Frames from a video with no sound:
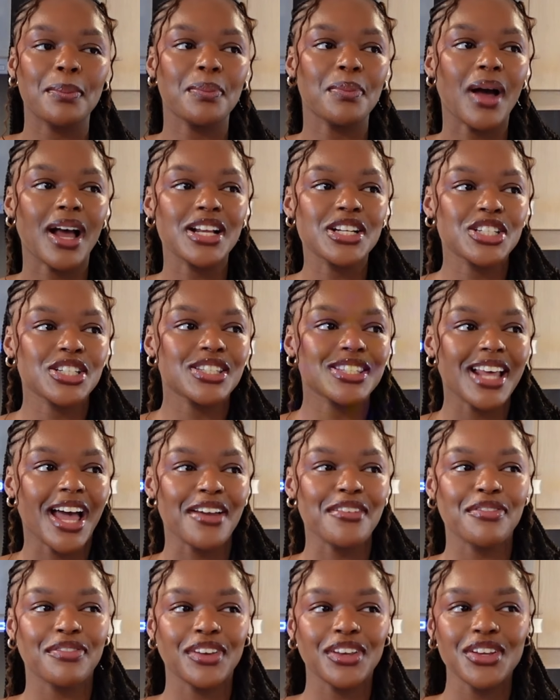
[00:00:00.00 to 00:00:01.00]
I
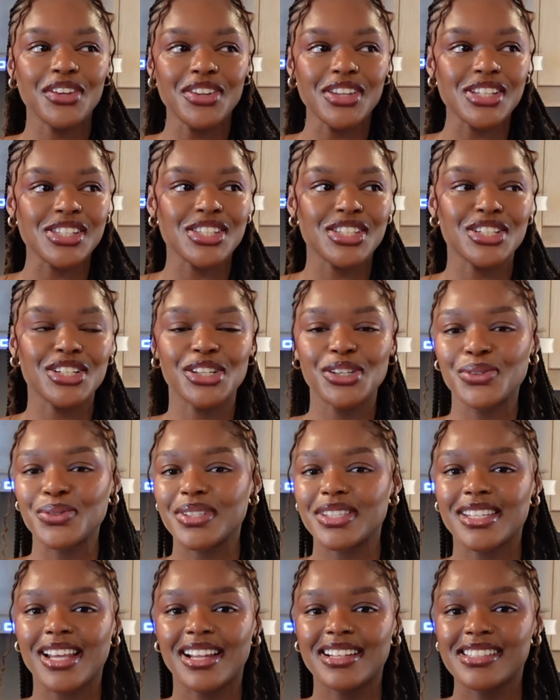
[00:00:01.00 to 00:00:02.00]
feel this new
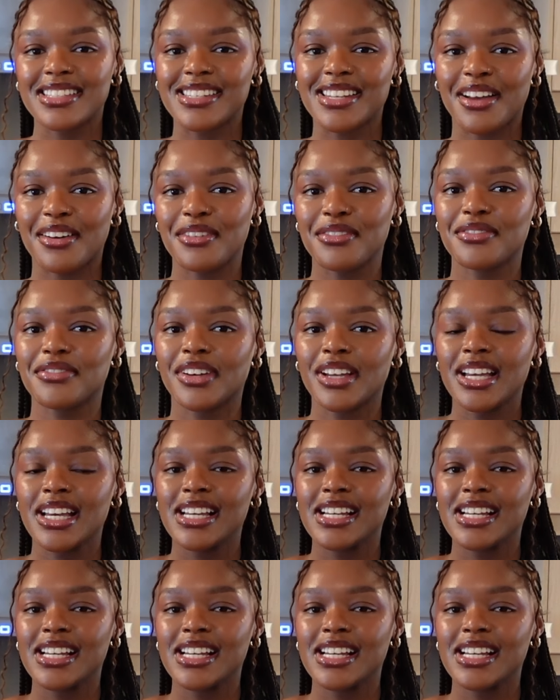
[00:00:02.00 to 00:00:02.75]
sense of